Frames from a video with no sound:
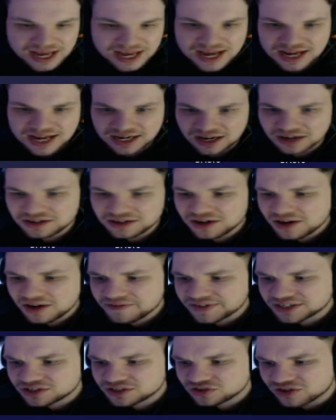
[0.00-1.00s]
and I don't know if
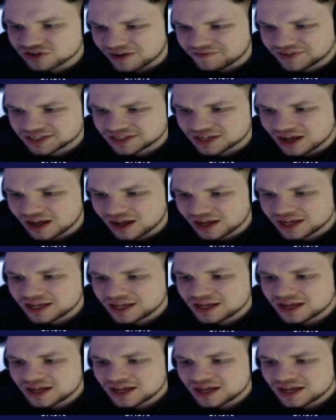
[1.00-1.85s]
his strength is high.